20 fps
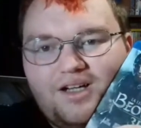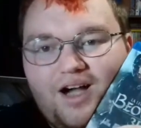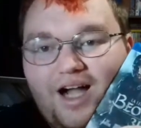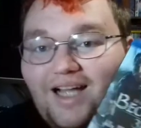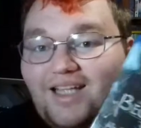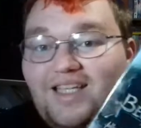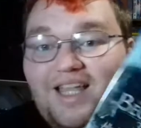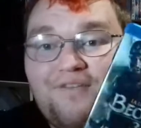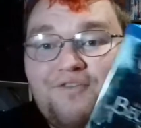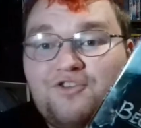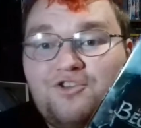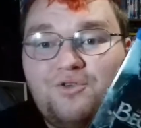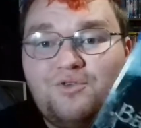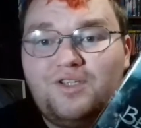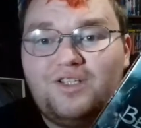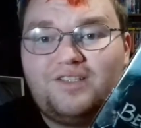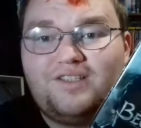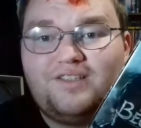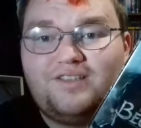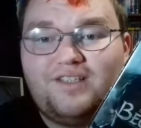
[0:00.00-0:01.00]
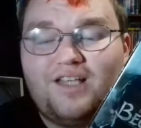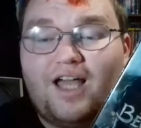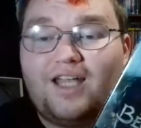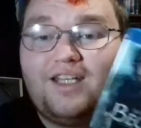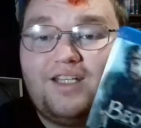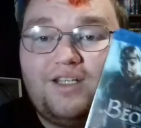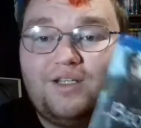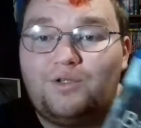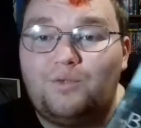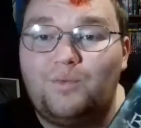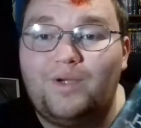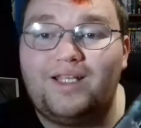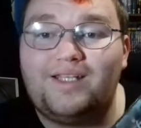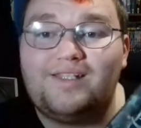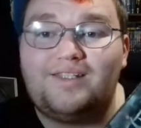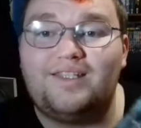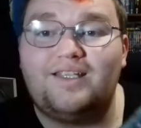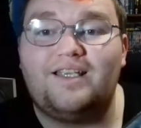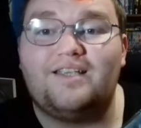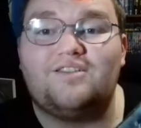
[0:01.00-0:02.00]
I never knew this is. And the
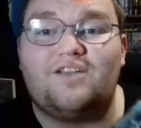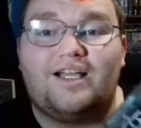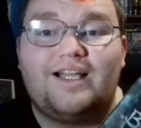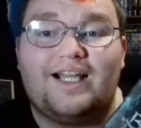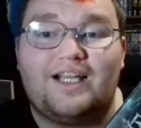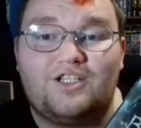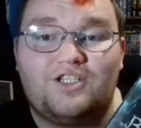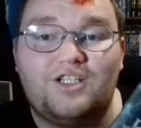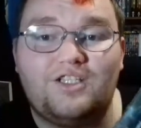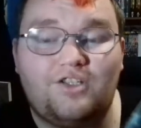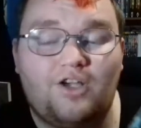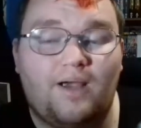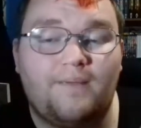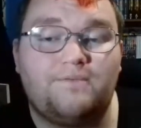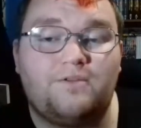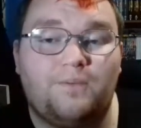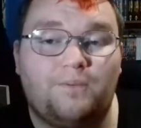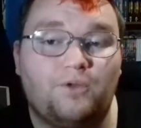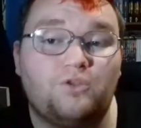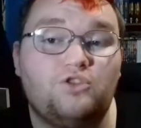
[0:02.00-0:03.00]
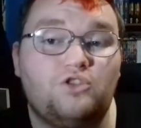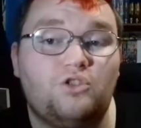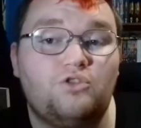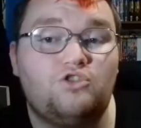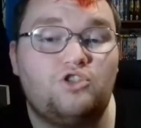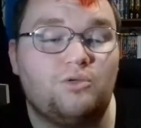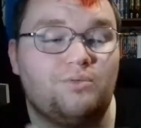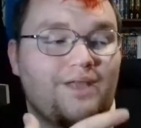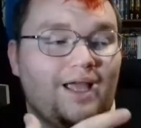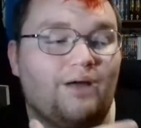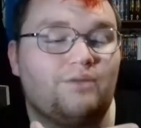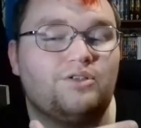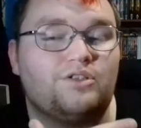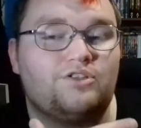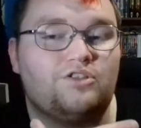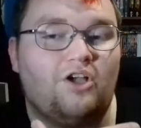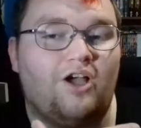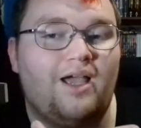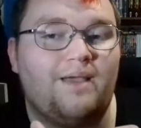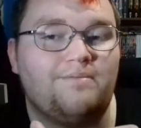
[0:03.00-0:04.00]
weirdest thing is, I actually typed up on YouTube
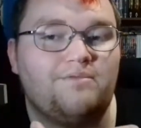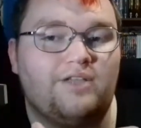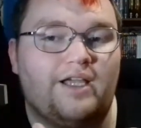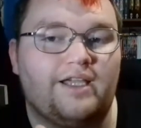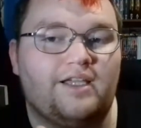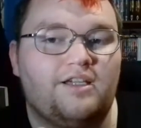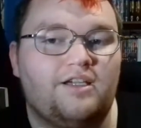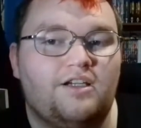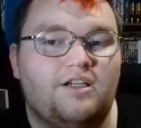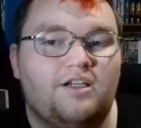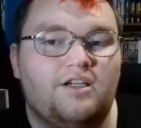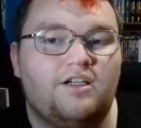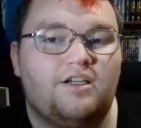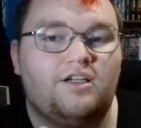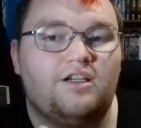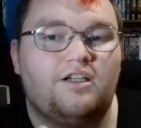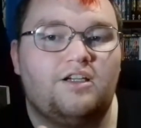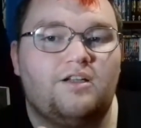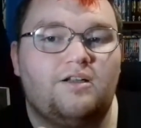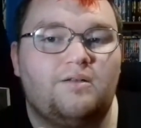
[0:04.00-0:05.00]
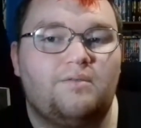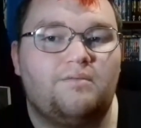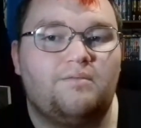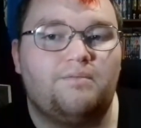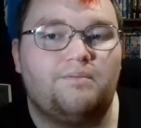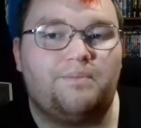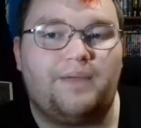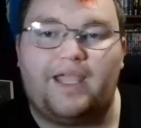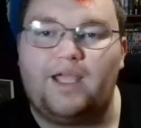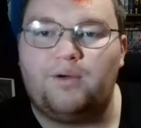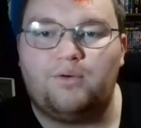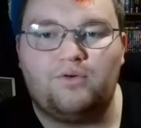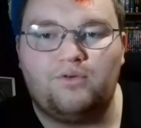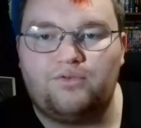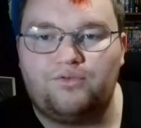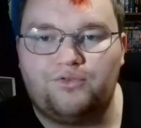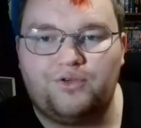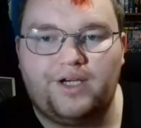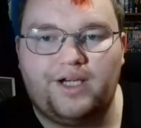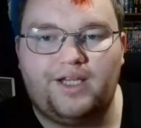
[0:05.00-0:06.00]
countless times, like
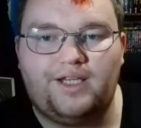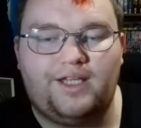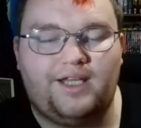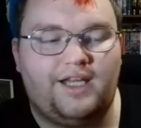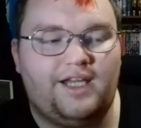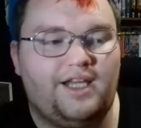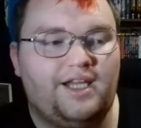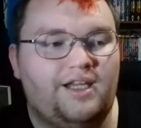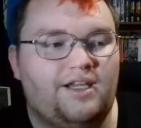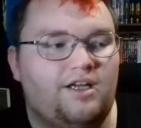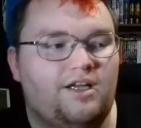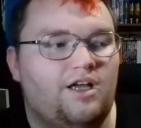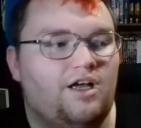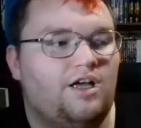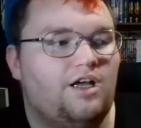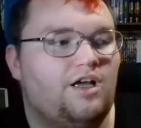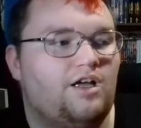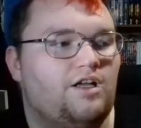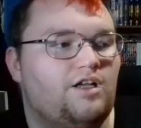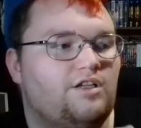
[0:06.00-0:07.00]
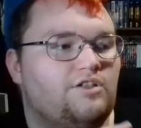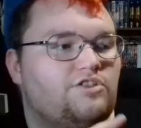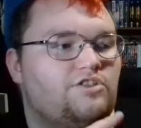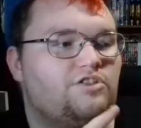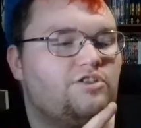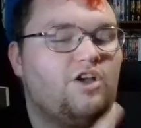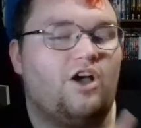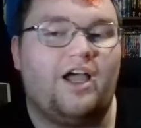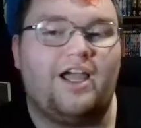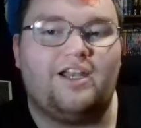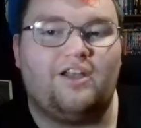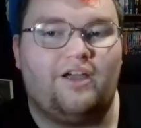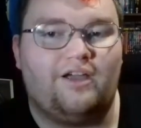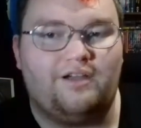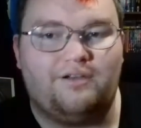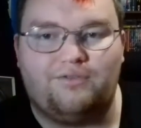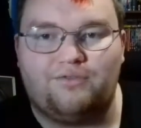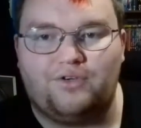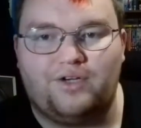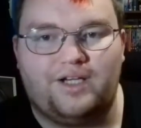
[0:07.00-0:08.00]
Beowulf 3D,
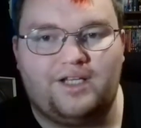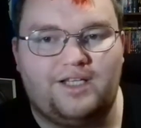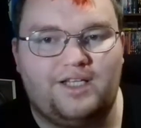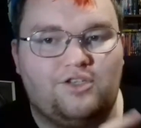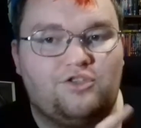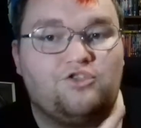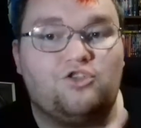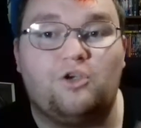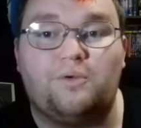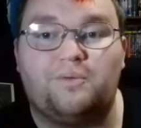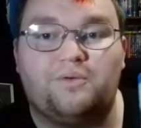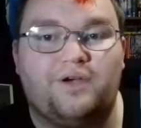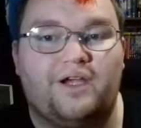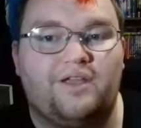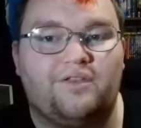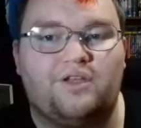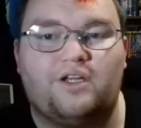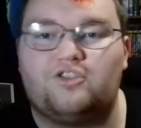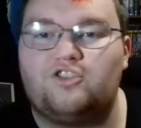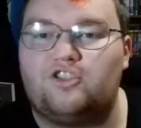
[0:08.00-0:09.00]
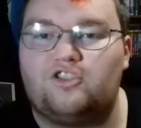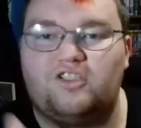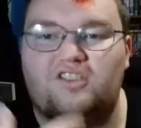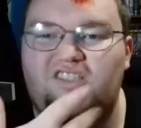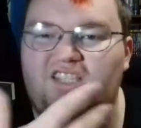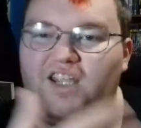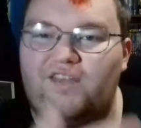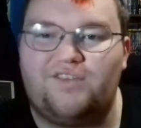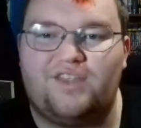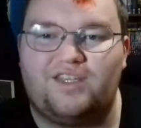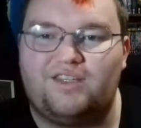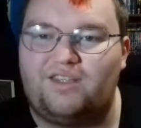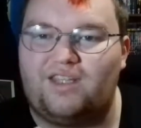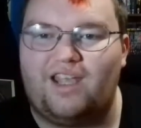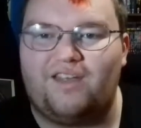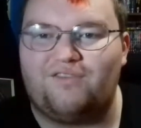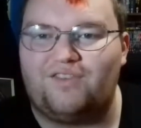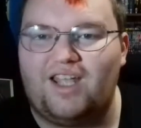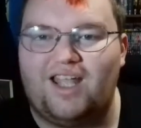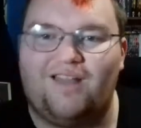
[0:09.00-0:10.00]
Skyline 3D, Super 8, just to see if
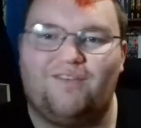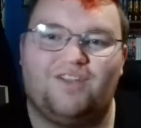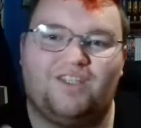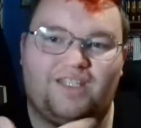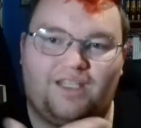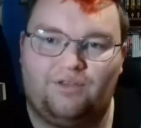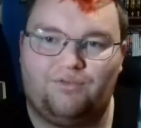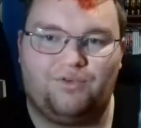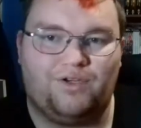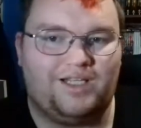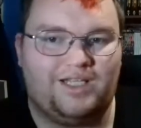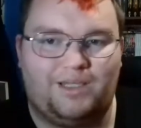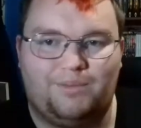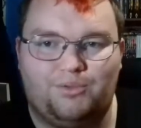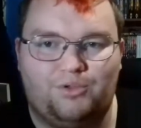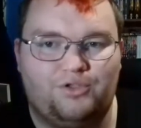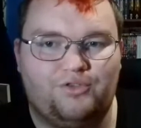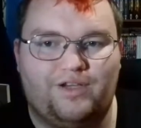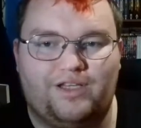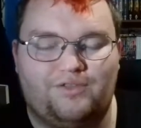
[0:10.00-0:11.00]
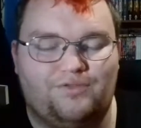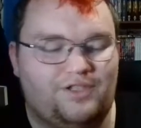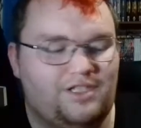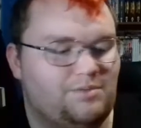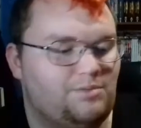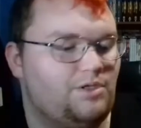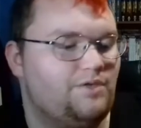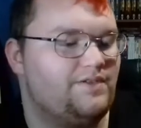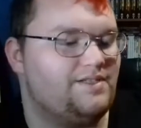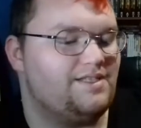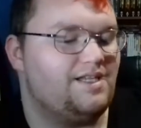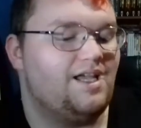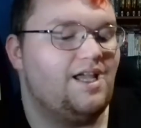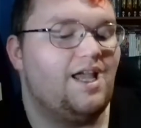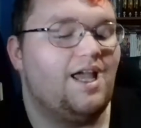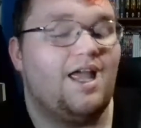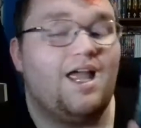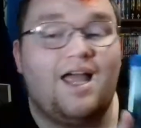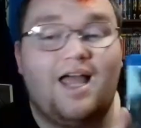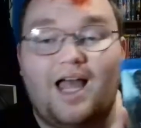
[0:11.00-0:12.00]
they ever did 3D Blu-rays for these movies.
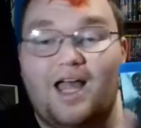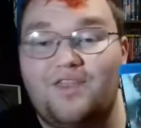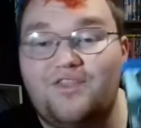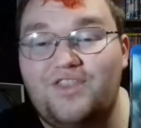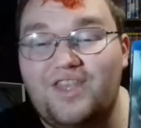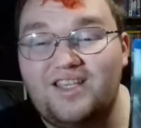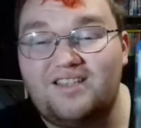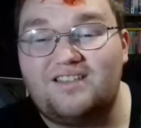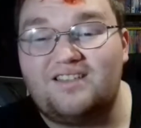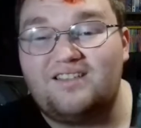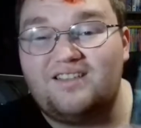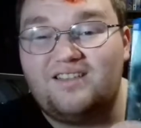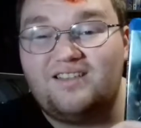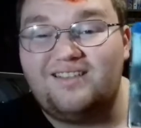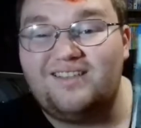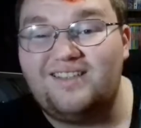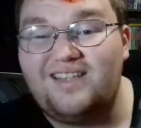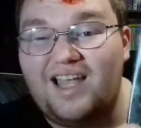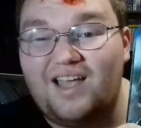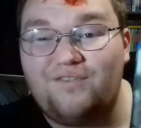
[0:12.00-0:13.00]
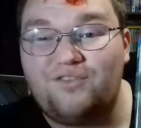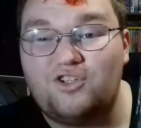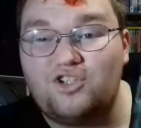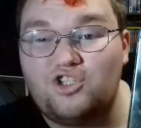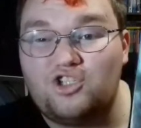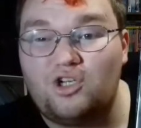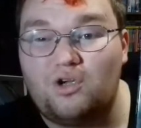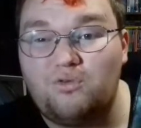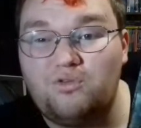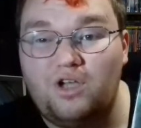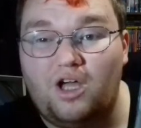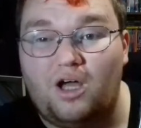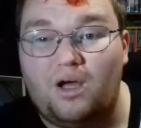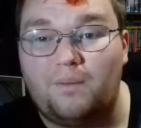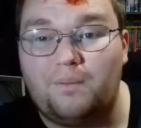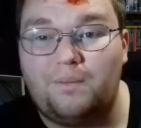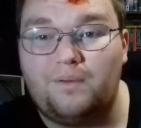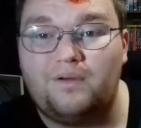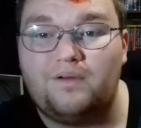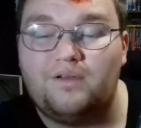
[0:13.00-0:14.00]
And this never showed
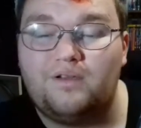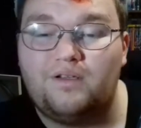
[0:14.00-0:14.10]
up.